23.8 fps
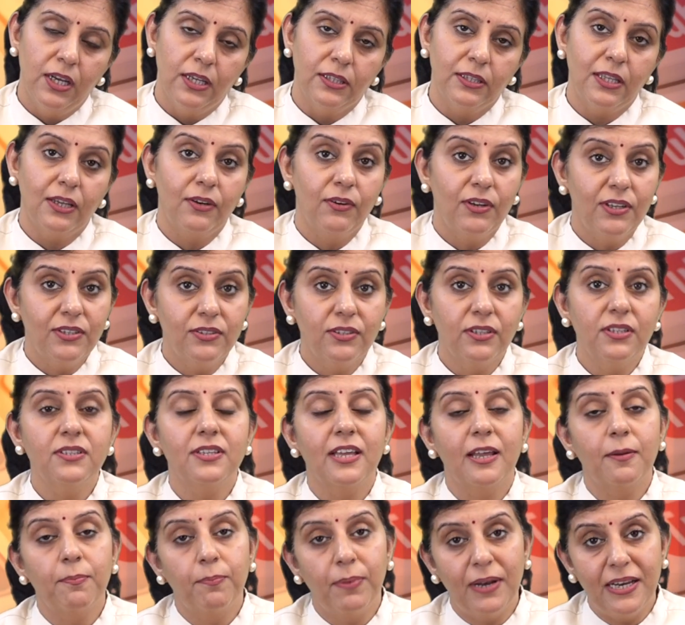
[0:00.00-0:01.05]
The reasons
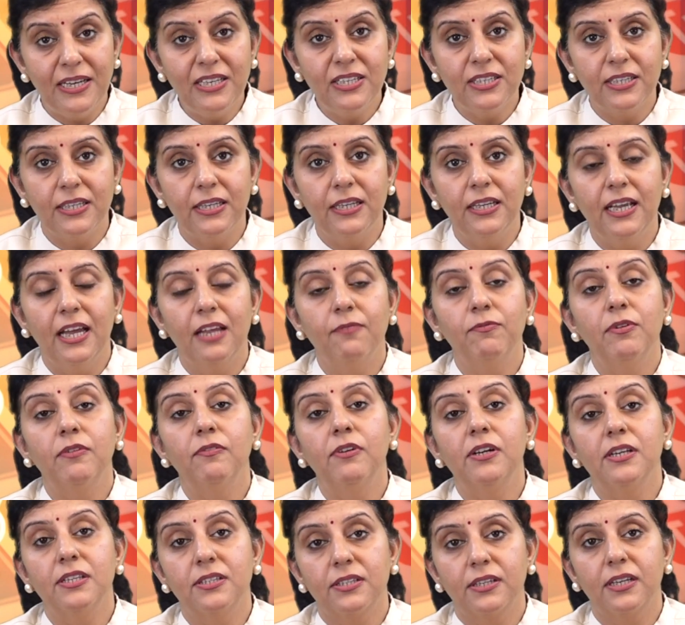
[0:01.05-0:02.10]
are plenty, and we
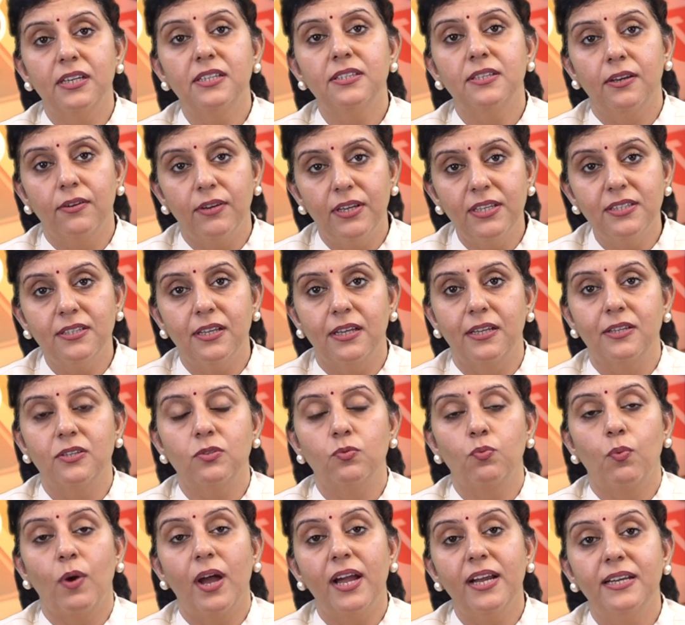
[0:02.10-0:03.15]
will discuss the
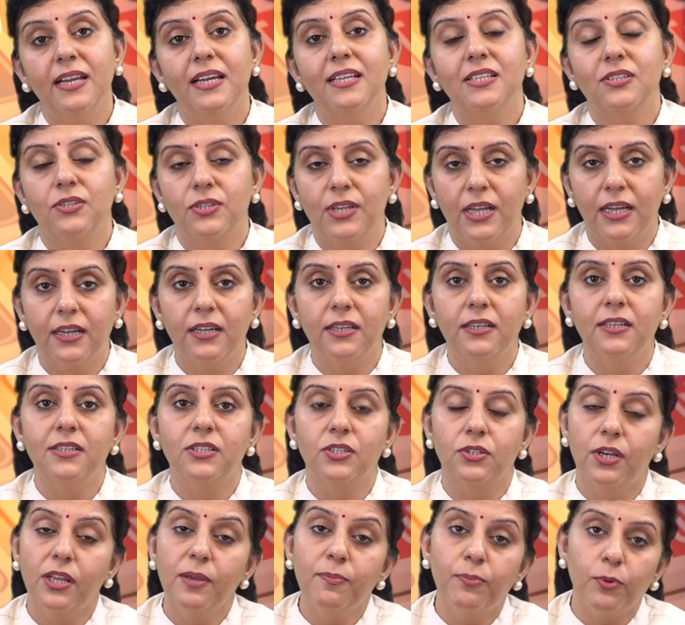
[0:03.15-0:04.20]
reasons why it has taken
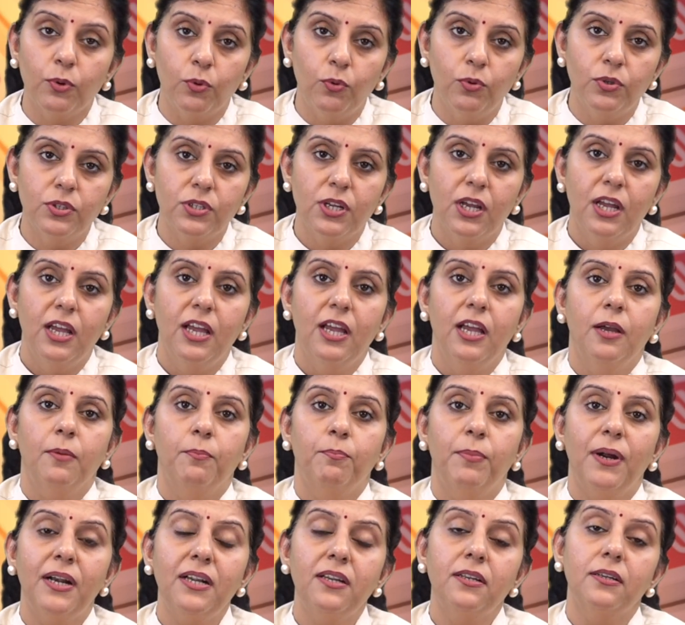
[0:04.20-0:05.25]
its deep roots.
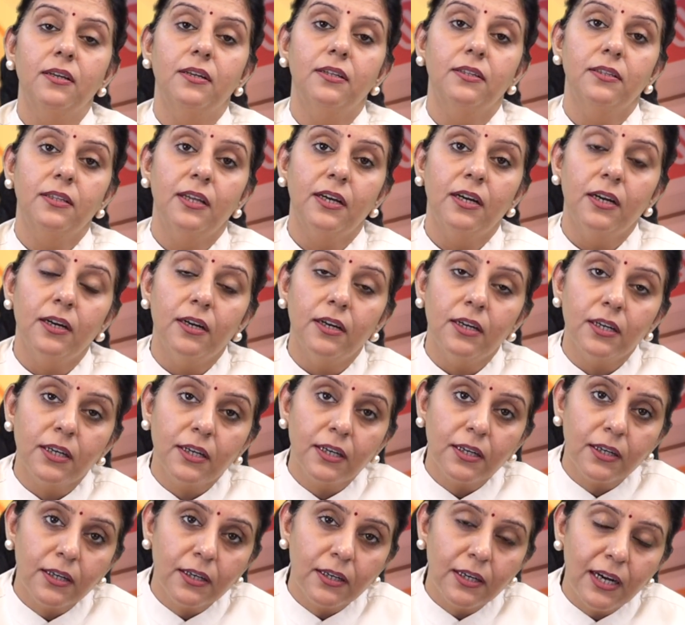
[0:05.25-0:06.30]
But the
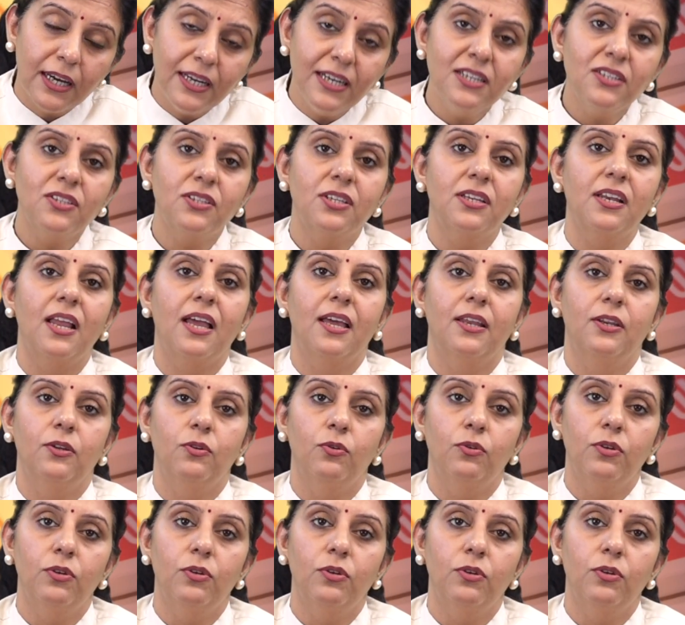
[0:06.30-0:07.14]
current scenario